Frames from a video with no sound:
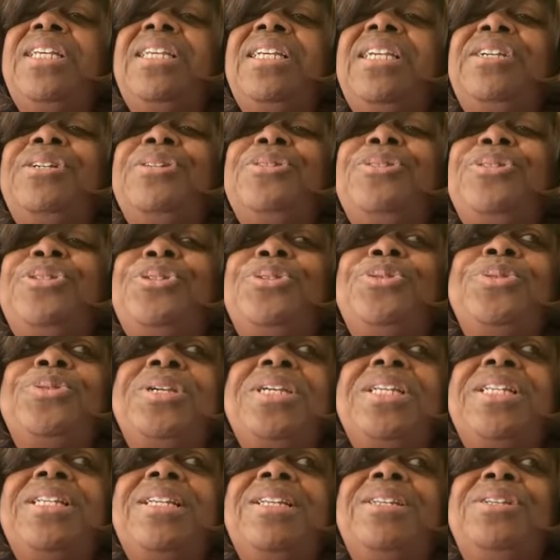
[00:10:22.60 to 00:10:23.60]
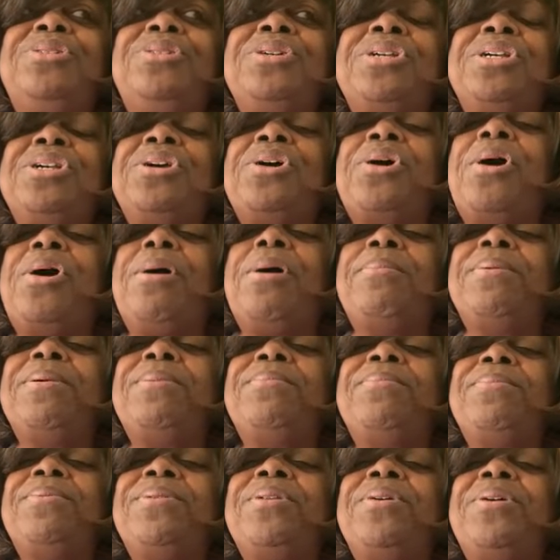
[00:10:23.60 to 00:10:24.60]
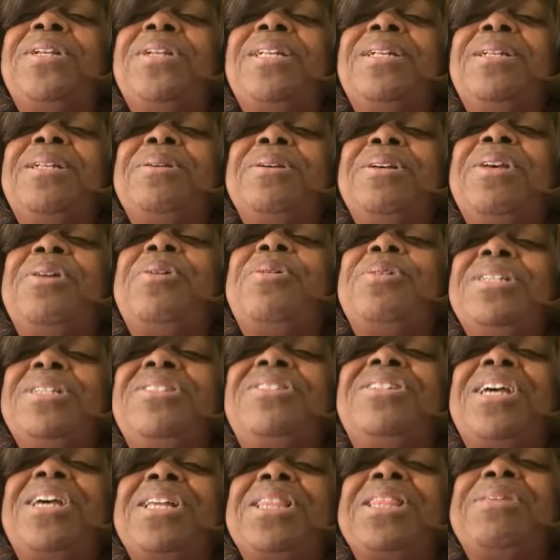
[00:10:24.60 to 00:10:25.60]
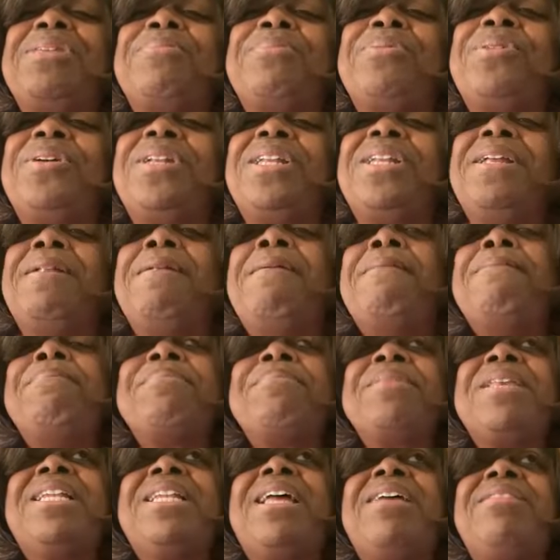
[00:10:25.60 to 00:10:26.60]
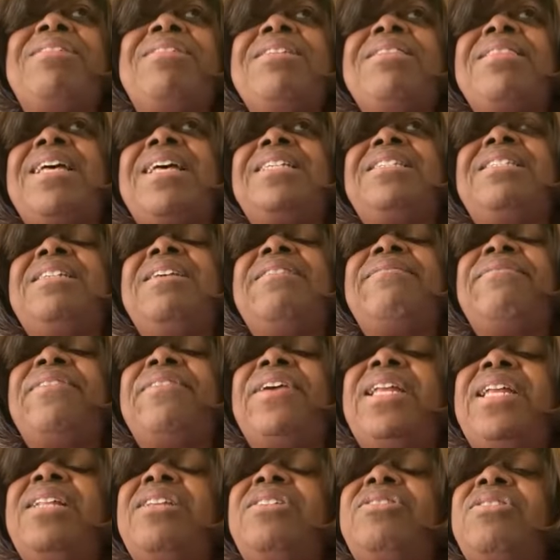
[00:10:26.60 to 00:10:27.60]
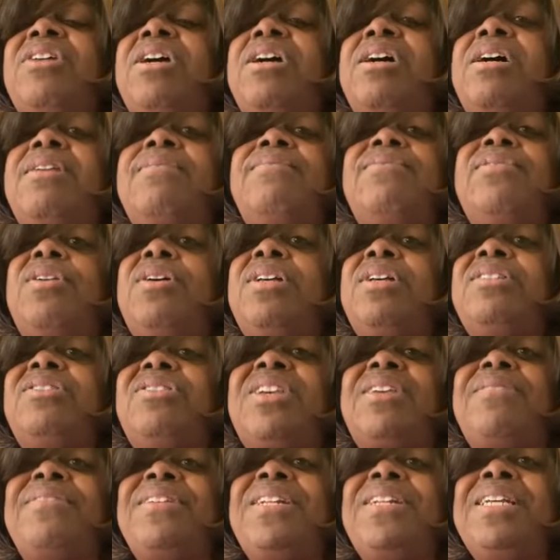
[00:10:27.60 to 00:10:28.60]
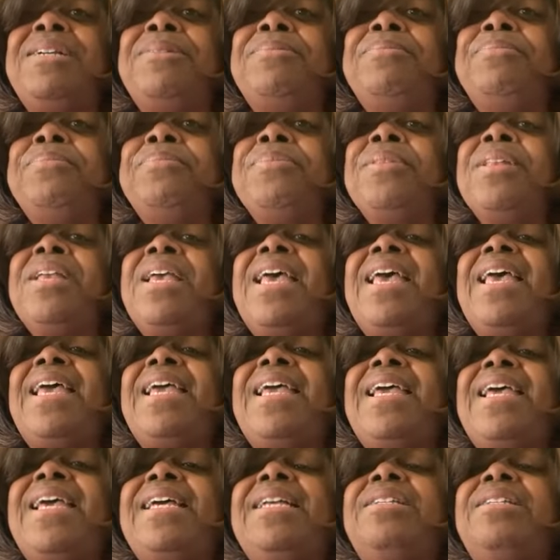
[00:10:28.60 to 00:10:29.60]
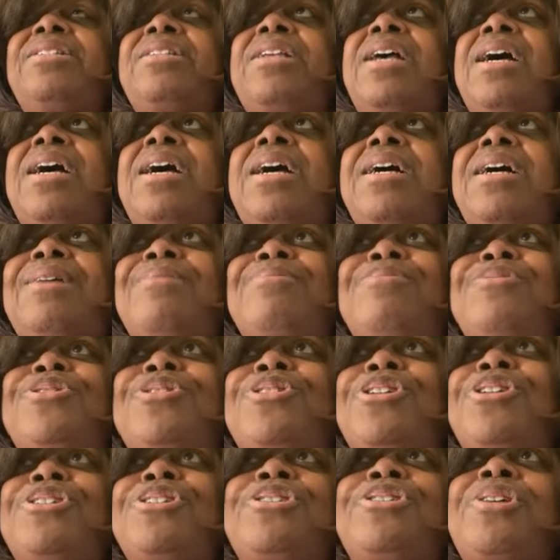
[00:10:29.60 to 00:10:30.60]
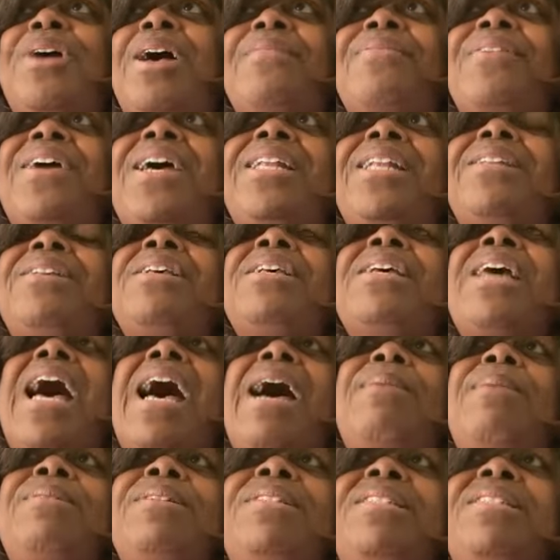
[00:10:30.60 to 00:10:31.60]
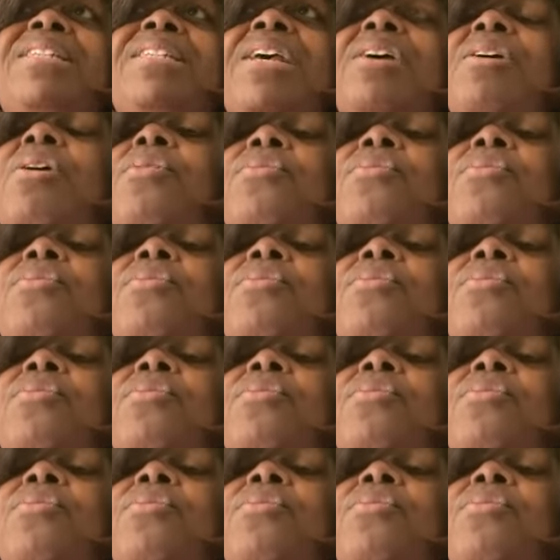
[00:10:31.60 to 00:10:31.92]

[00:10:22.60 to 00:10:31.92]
years, you can call people on it and check them on it. And I think that's the advantage of longevity. And, you know, so I would say